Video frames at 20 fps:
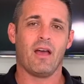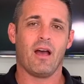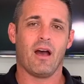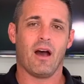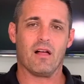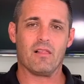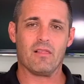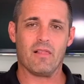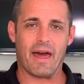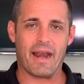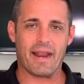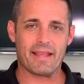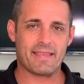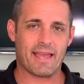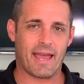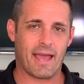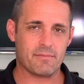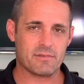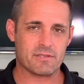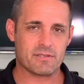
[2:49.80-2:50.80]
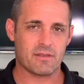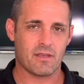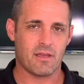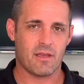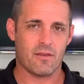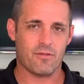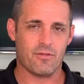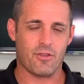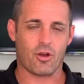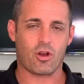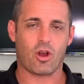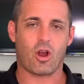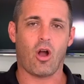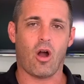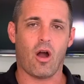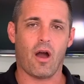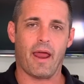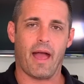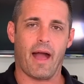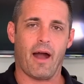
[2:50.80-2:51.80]
a lot of times they're
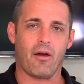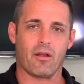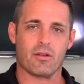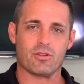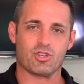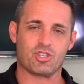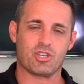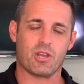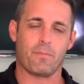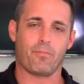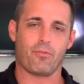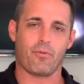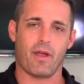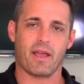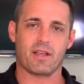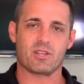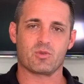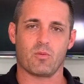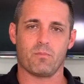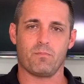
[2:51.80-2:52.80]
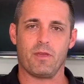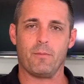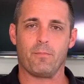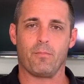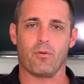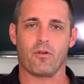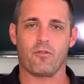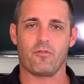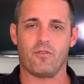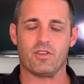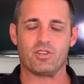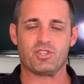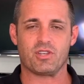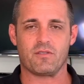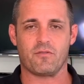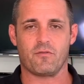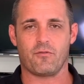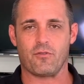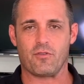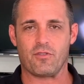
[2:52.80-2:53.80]
caught out on shipwrecks when people are fishing
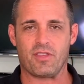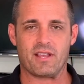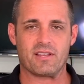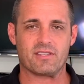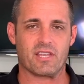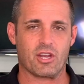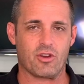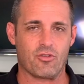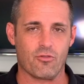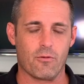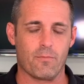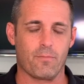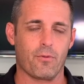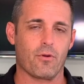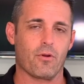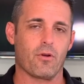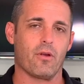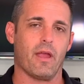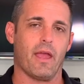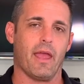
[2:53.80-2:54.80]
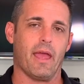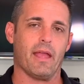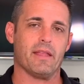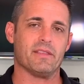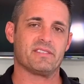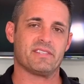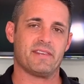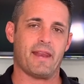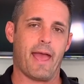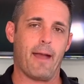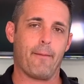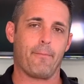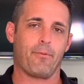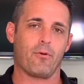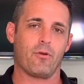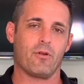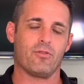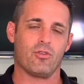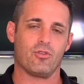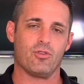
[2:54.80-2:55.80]
for things like grouper and snapper,
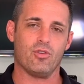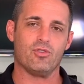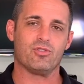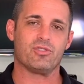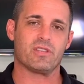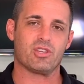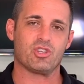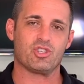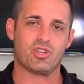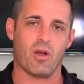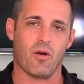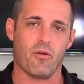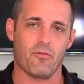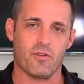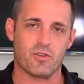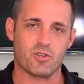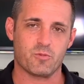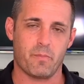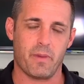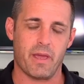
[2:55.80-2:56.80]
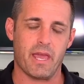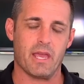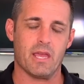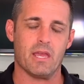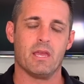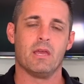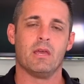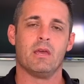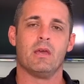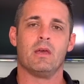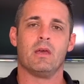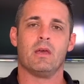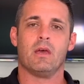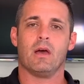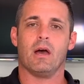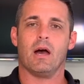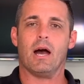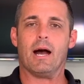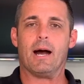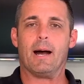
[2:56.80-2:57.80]
and they're using shellfish bait.
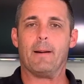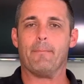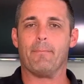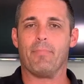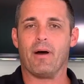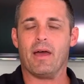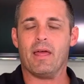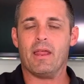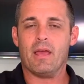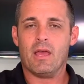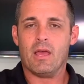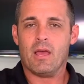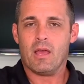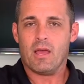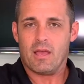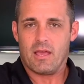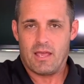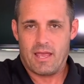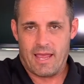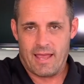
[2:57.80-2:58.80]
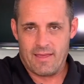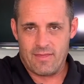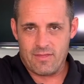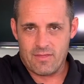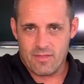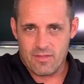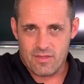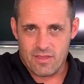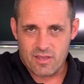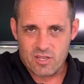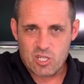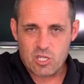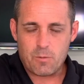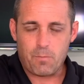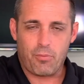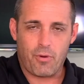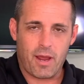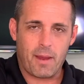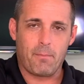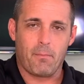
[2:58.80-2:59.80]
But in the
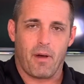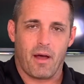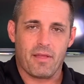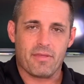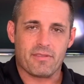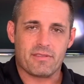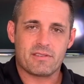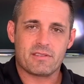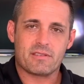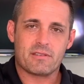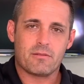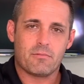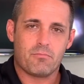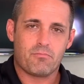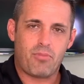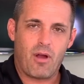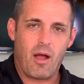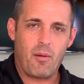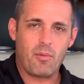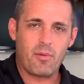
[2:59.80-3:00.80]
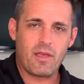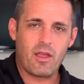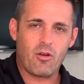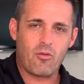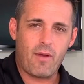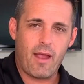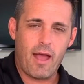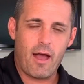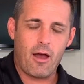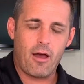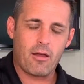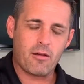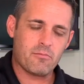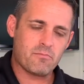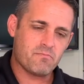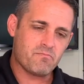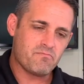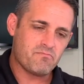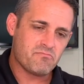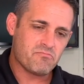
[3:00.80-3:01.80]
spring months, probably
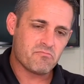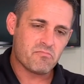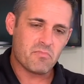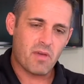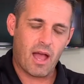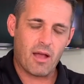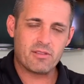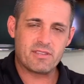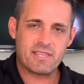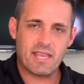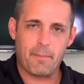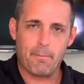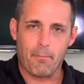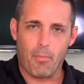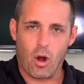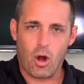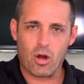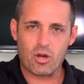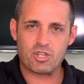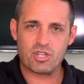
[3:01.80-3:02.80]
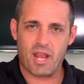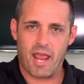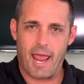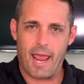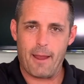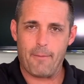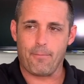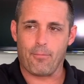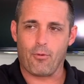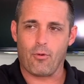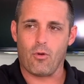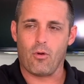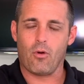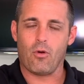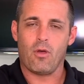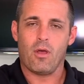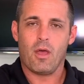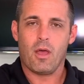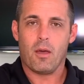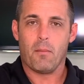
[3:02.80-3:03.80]
around, I would say March,
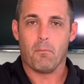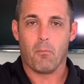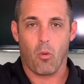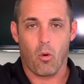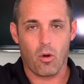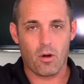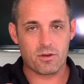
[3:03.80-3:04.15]
April, more